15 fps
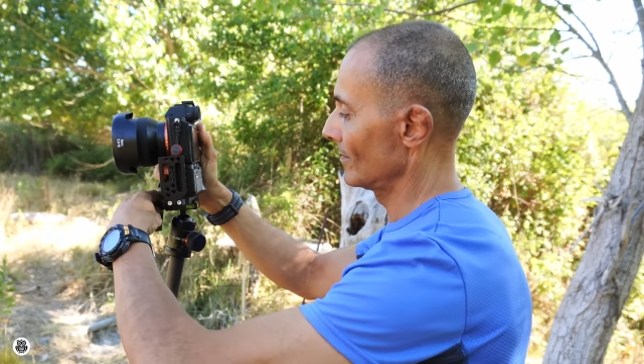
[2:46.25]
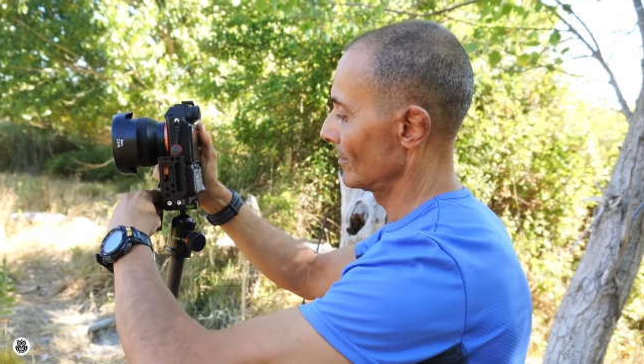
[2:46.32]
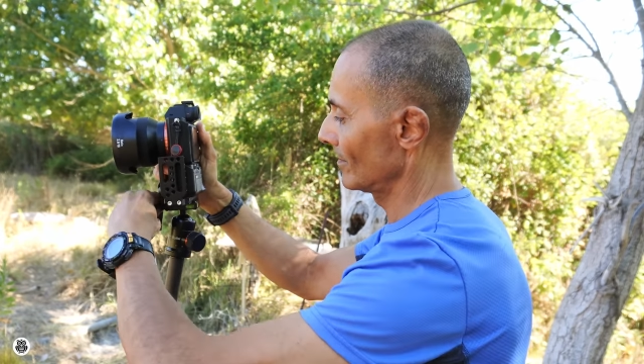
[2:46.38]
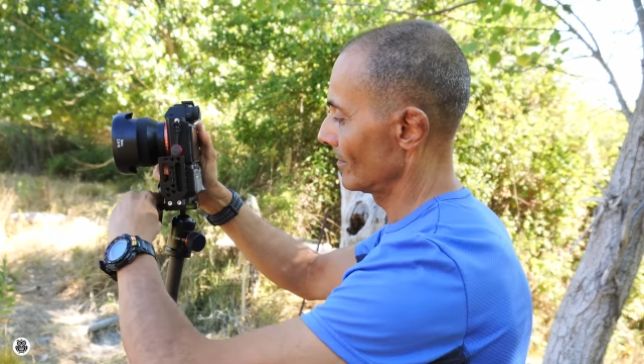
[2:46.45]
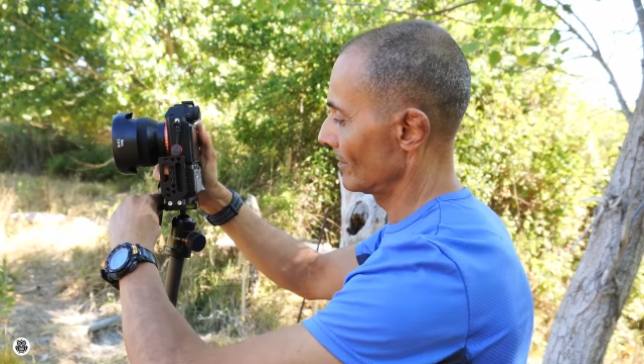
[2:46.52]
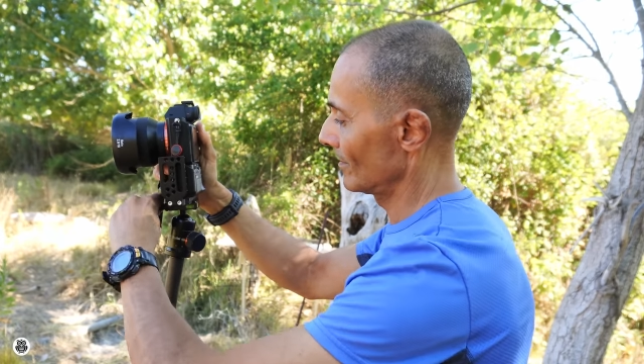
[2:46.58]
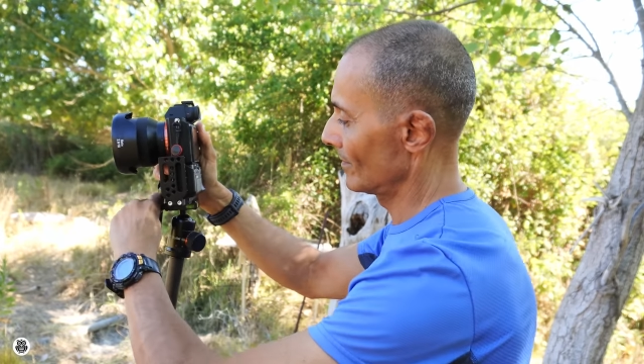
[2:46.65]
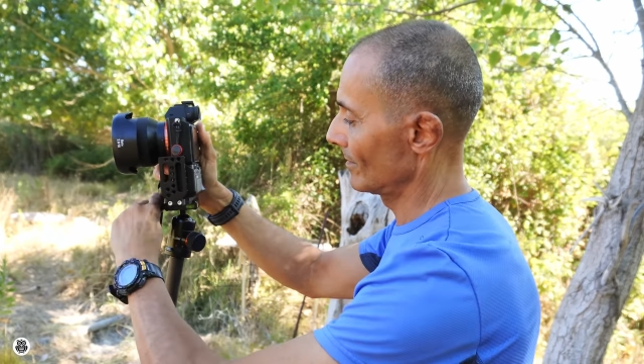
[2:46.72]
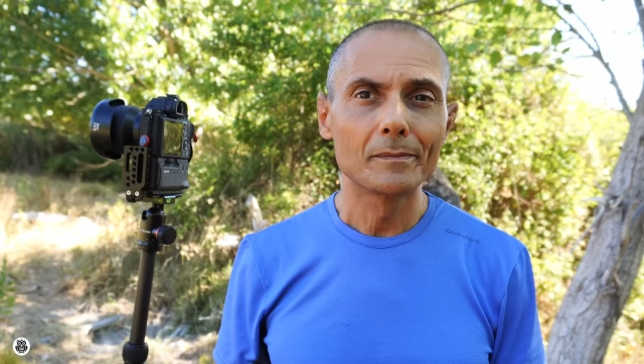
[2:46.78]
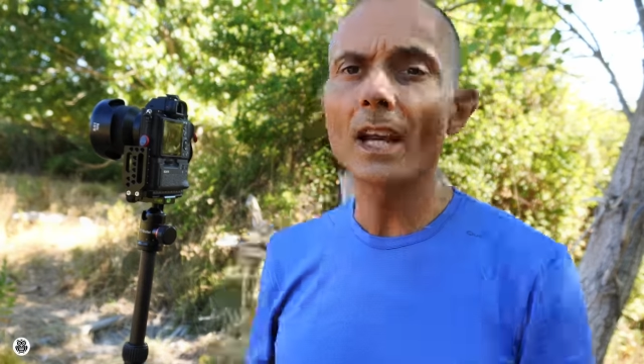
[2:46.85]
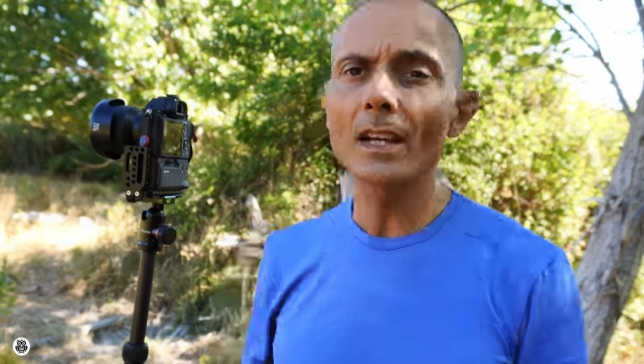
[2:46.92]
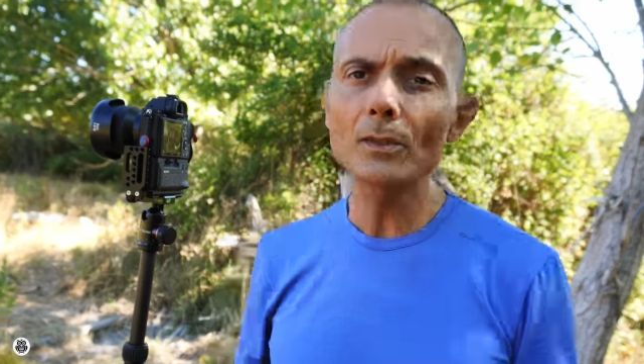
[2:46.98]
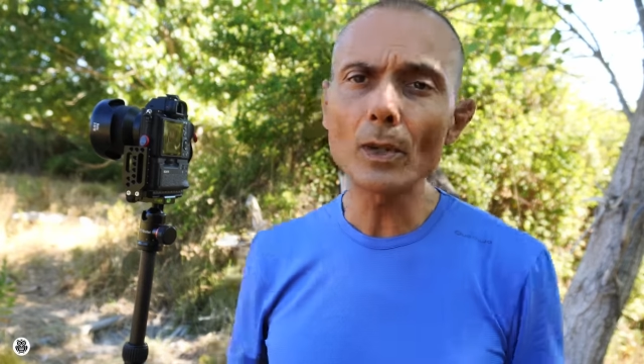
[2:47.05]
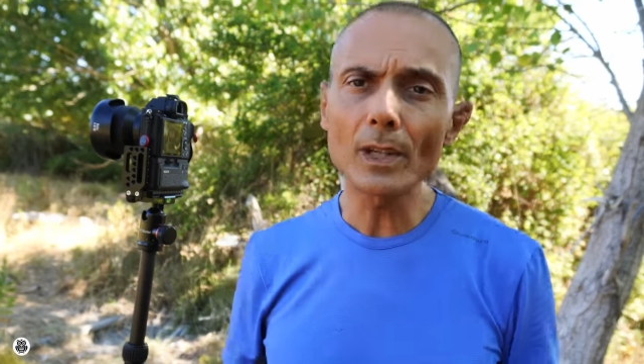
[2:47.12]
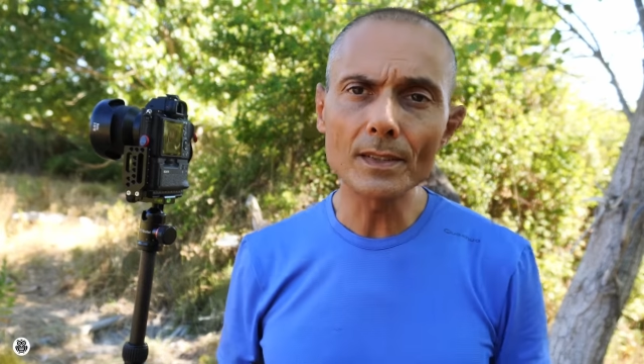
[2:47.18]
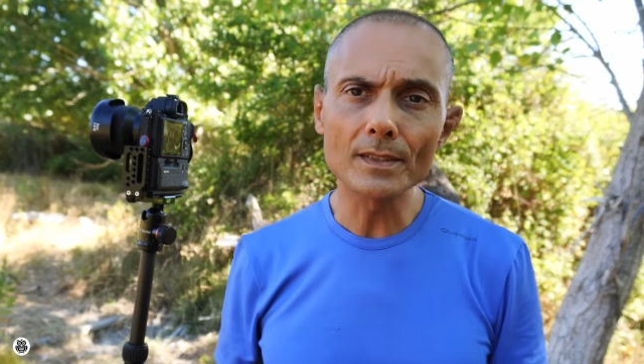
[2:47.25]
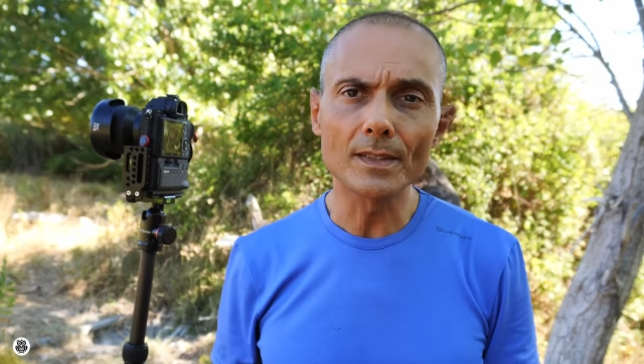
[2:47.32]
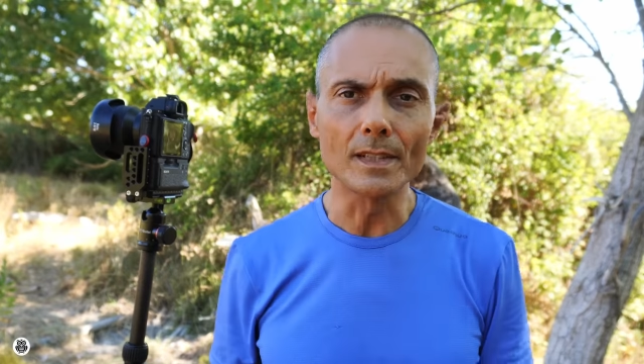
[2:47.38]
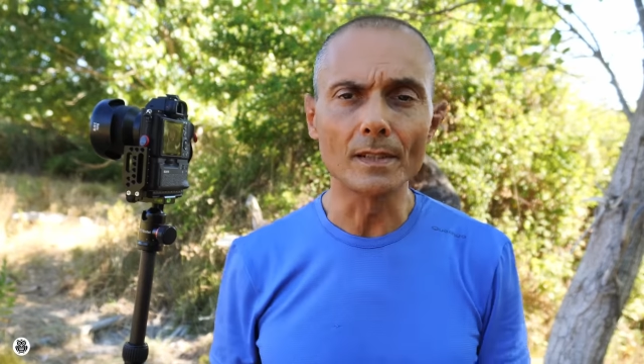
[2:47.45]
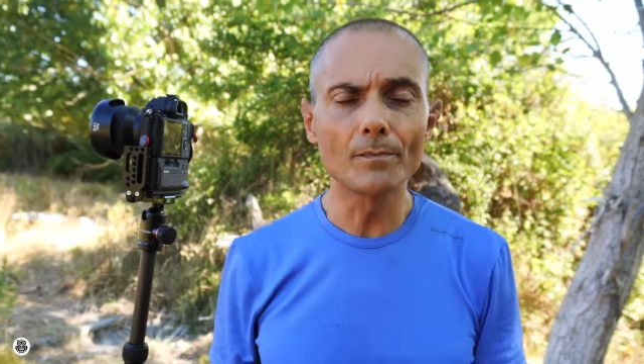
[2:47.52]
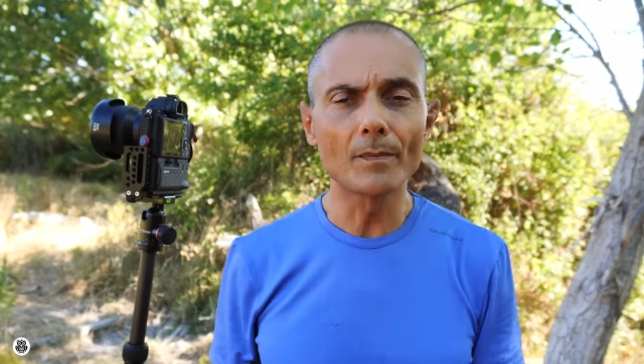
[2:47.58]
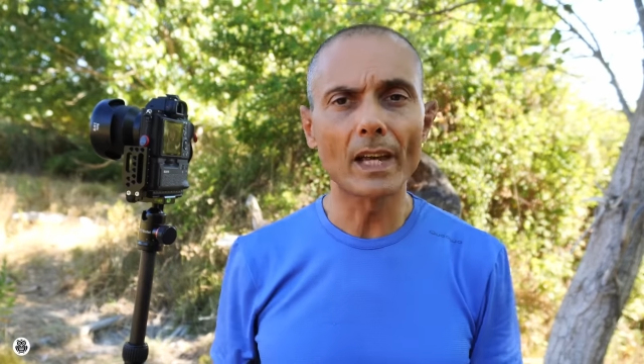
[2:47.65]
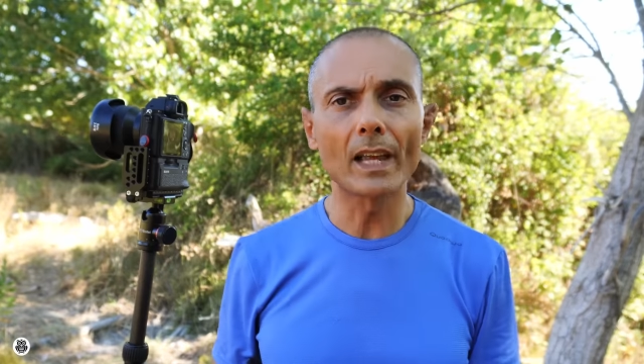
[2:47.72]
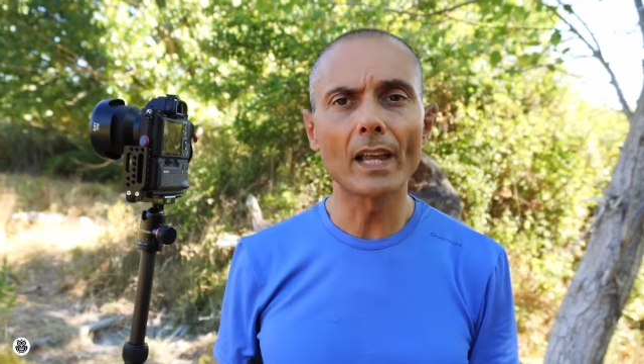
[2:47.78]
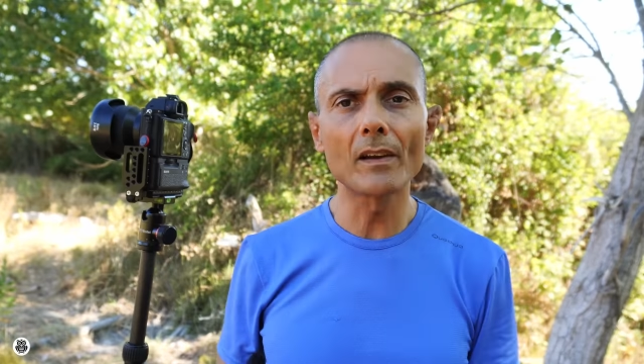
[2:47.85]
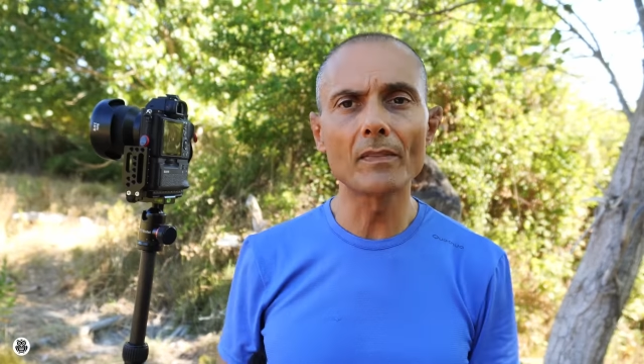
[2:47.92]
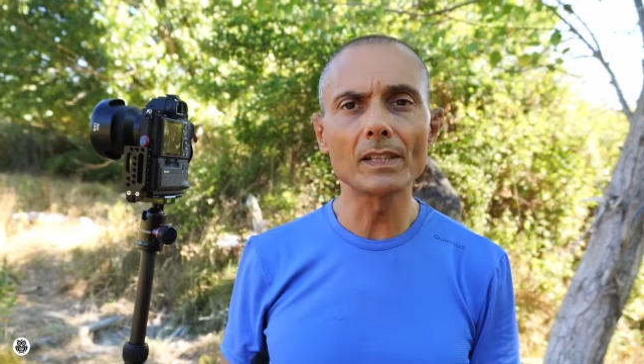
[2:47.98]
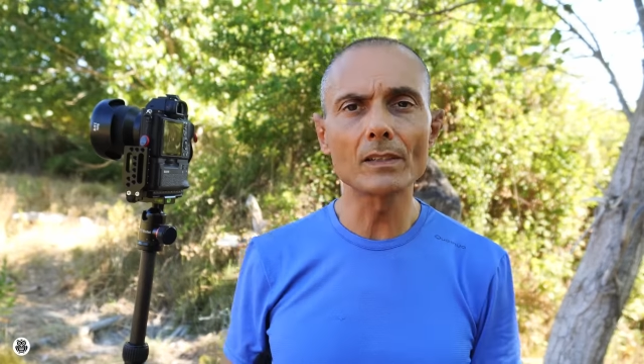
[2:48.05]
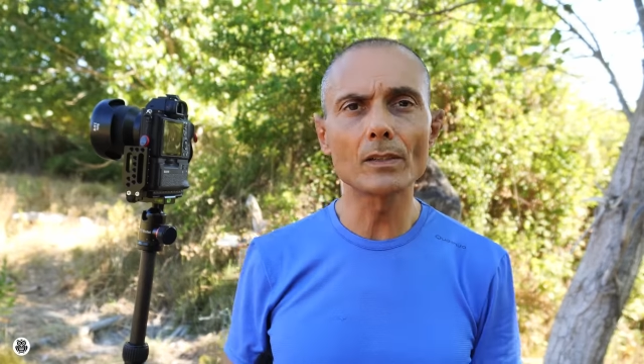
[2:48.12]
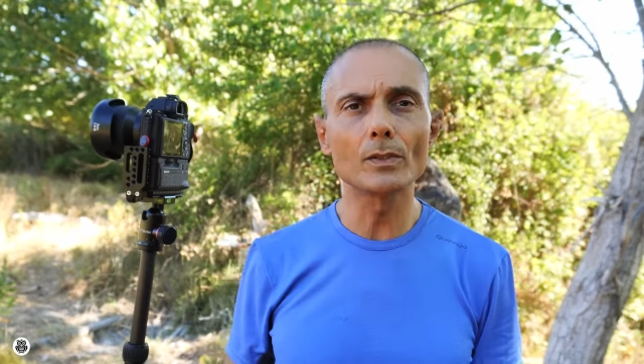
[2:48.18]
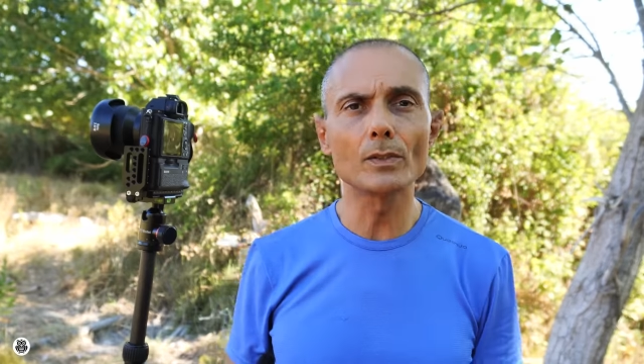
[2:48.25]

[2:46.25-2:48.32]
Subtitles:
Okay, as you can see, I haven't